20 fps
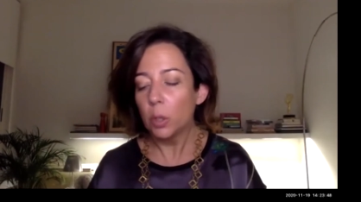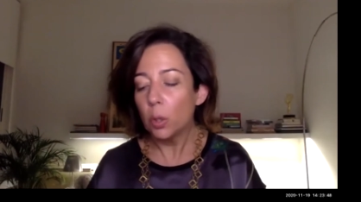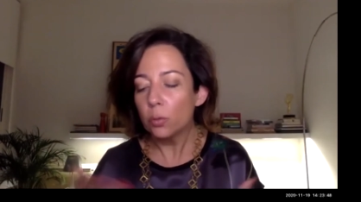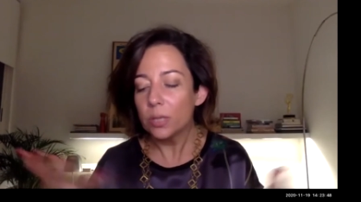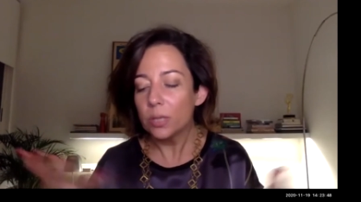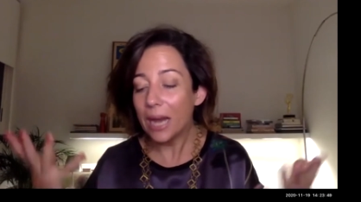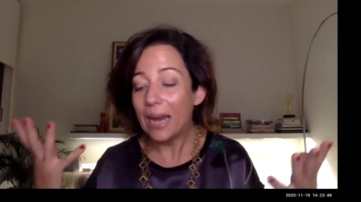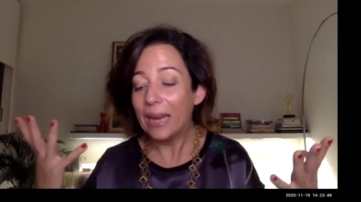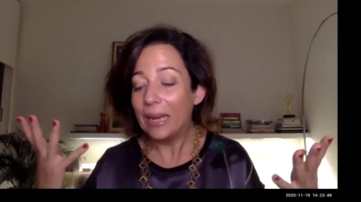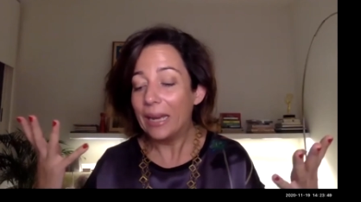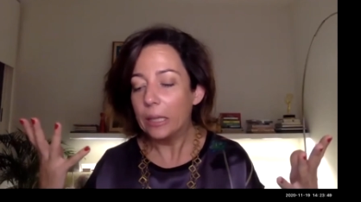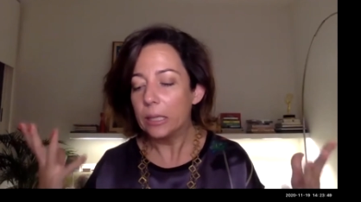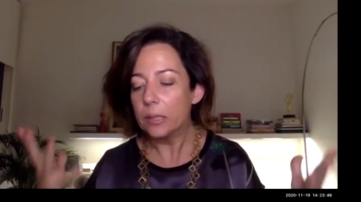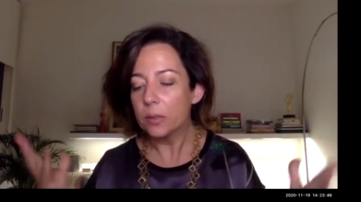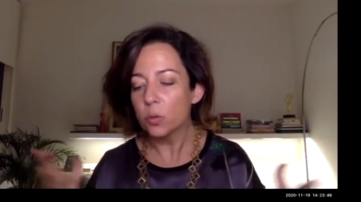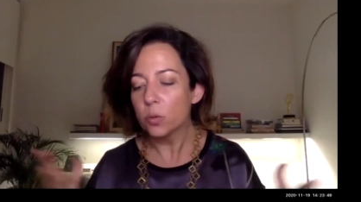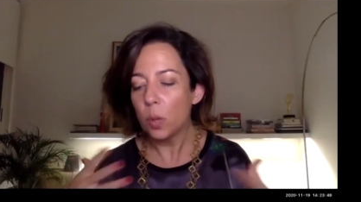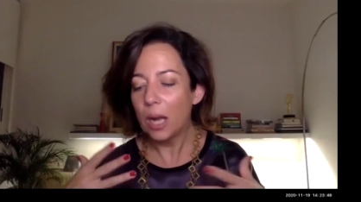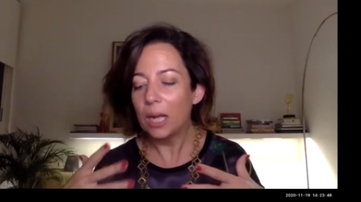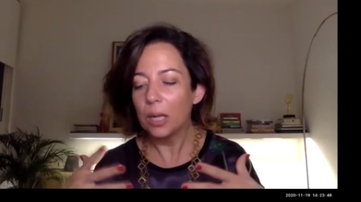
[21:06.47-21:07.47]
dying
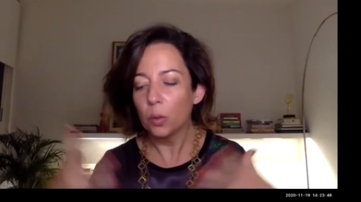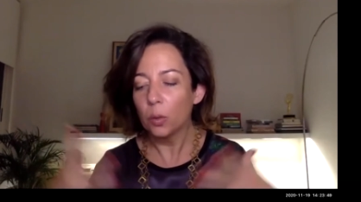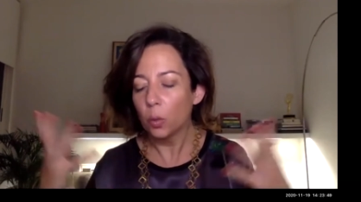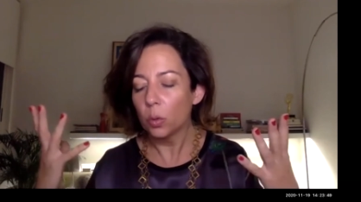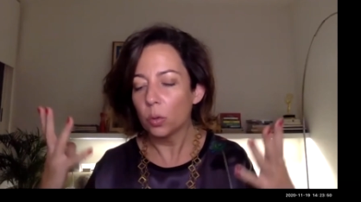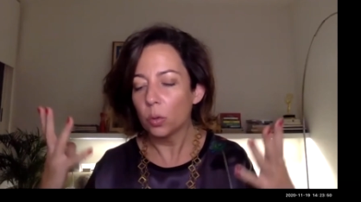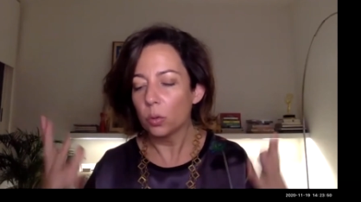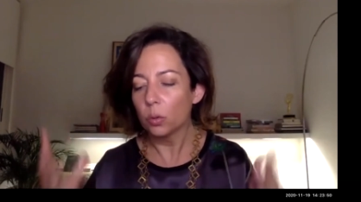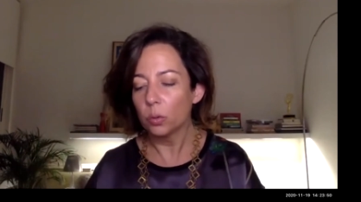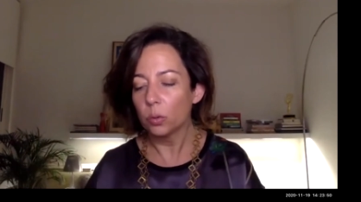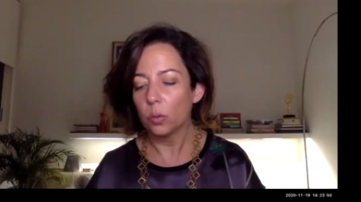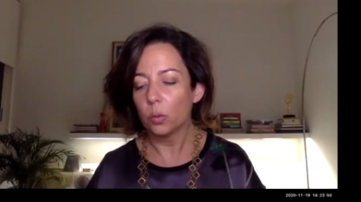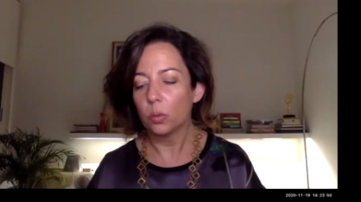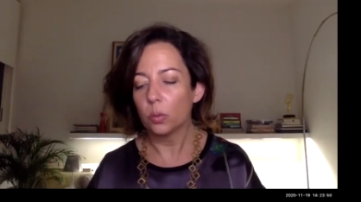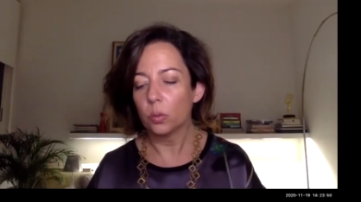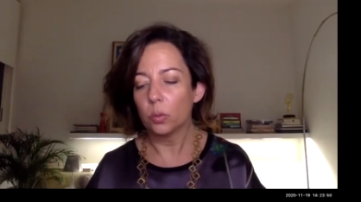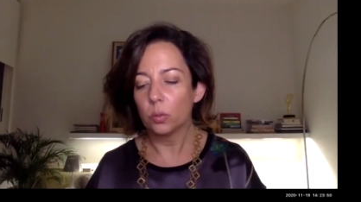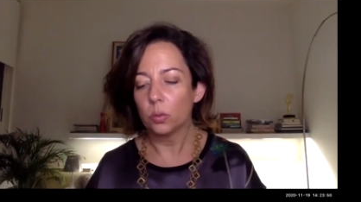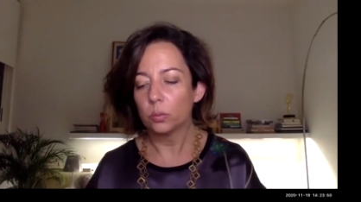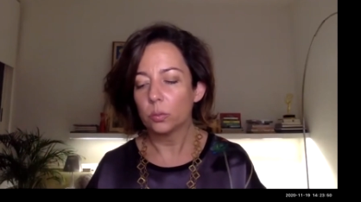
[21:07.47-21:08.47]
as well,
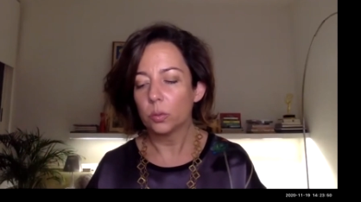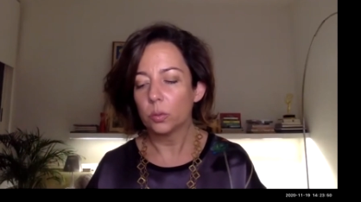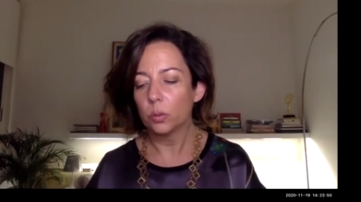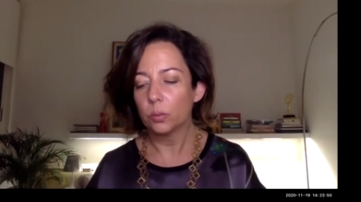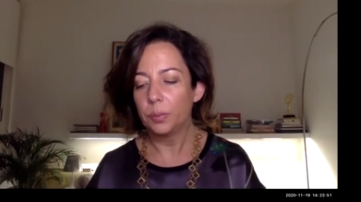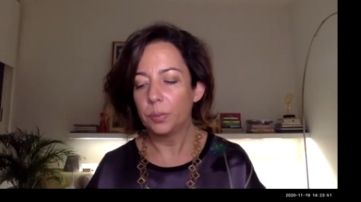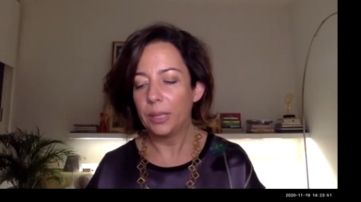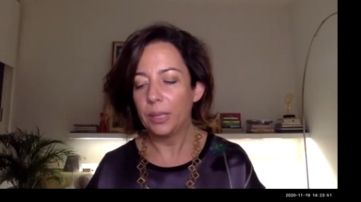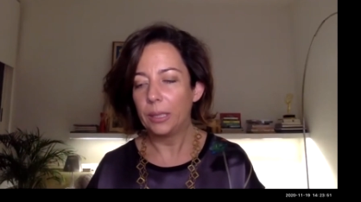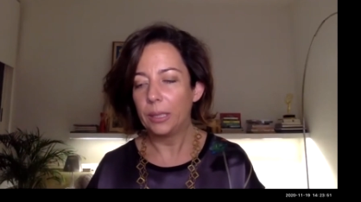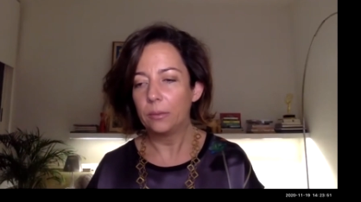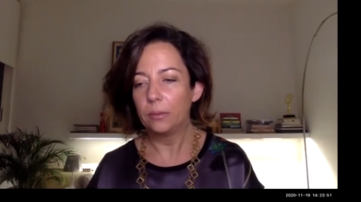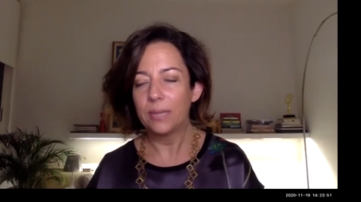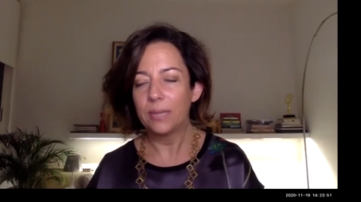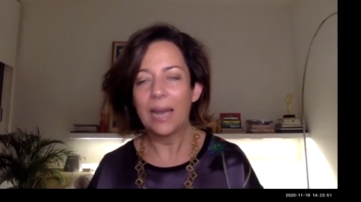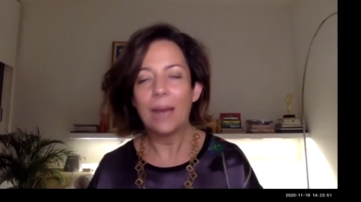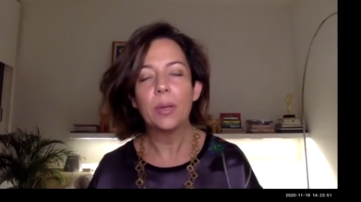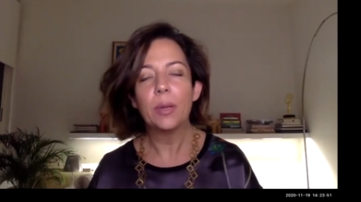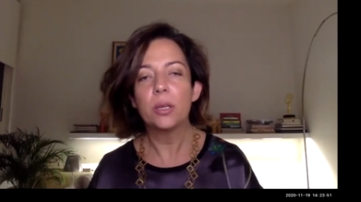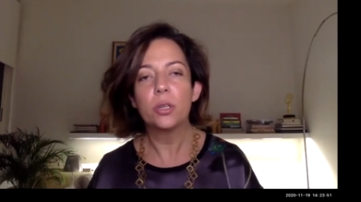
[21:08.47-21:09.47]
or being
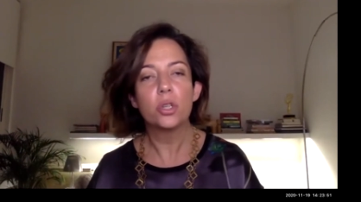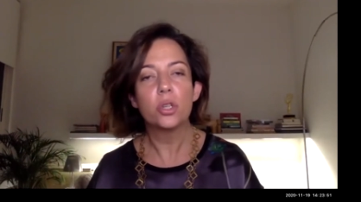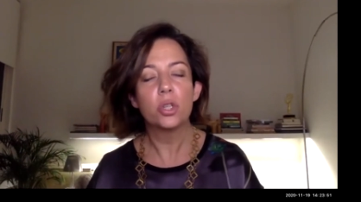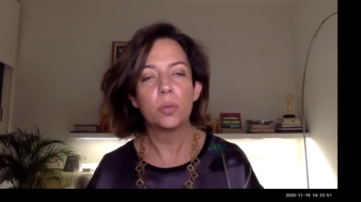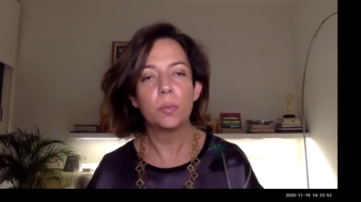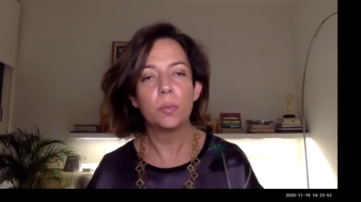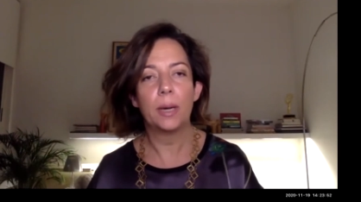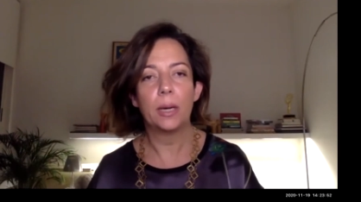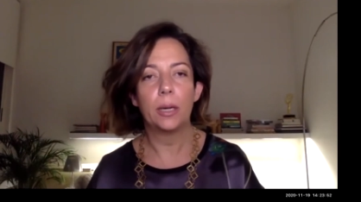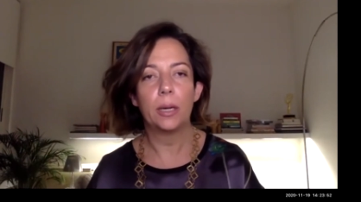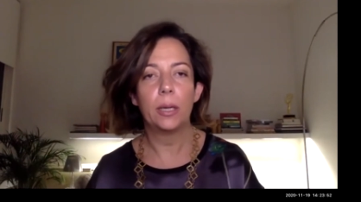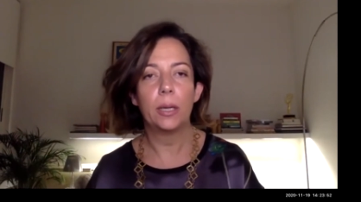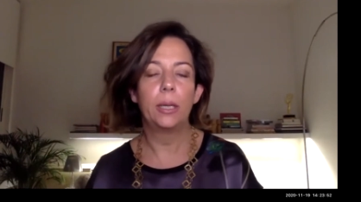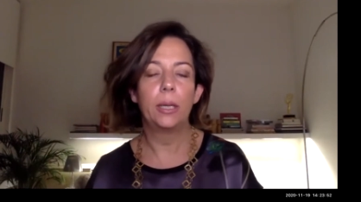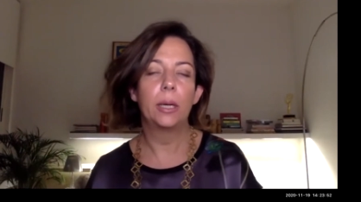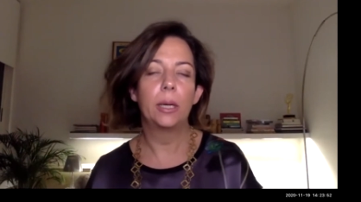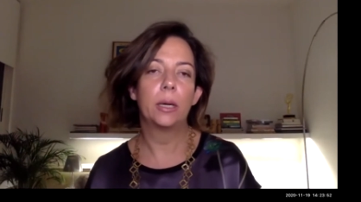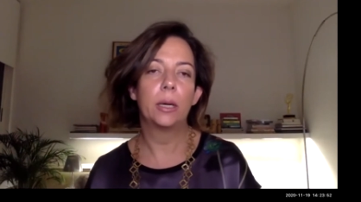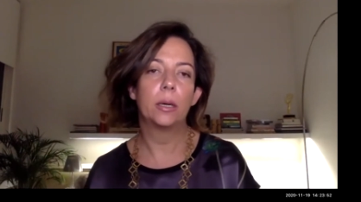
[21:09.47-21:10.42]
damaged by,